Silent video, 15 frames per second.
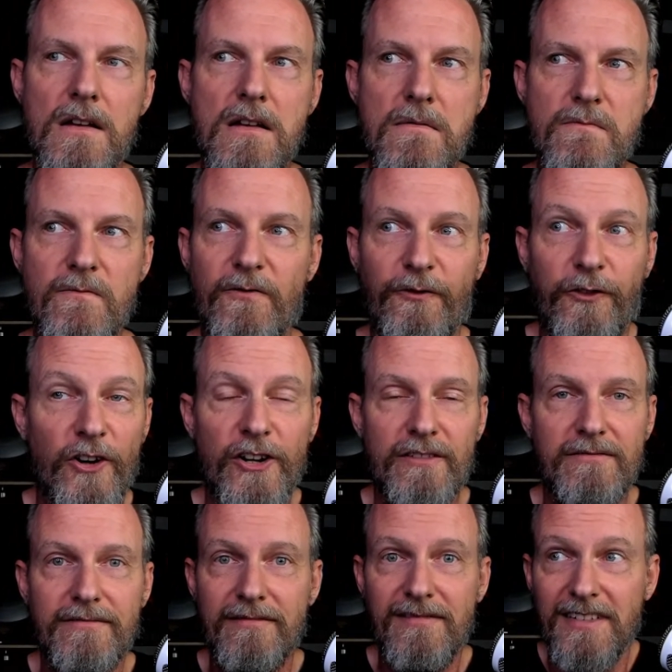for
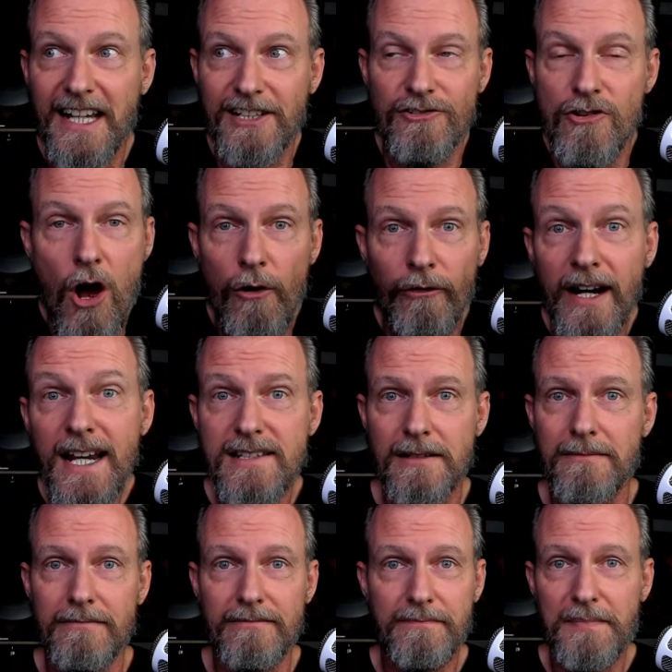like no
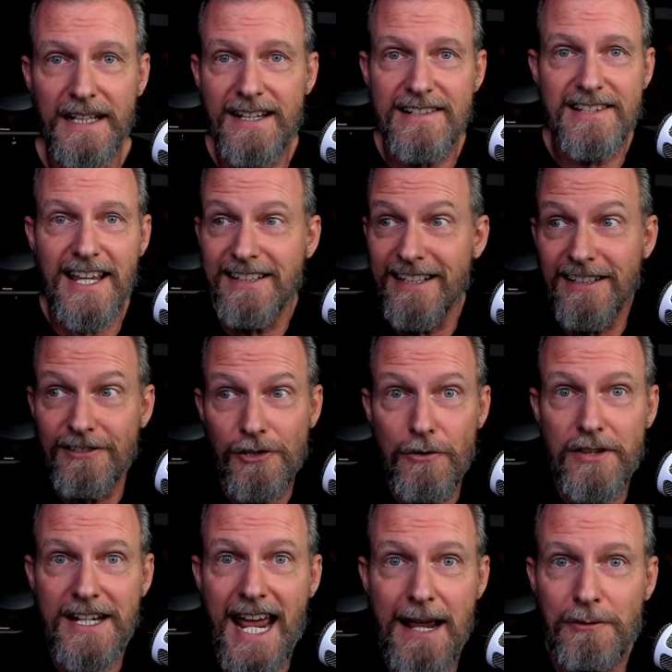reason, because they didn't do
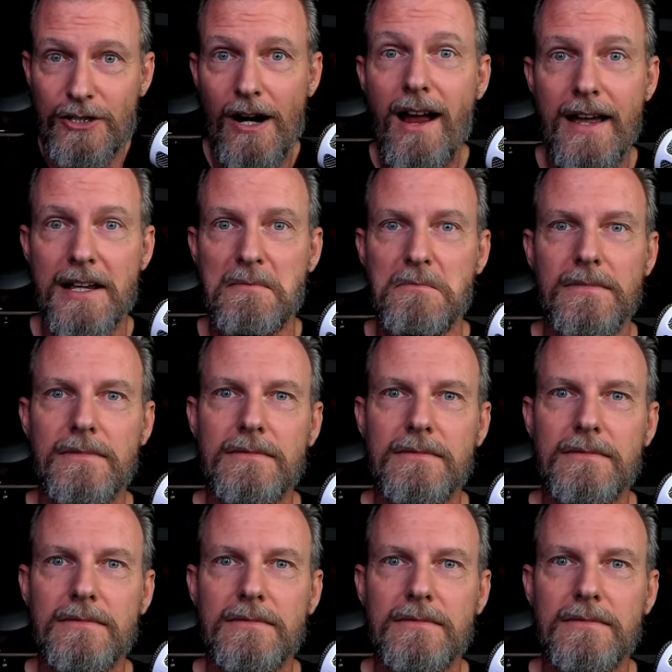the damn crime.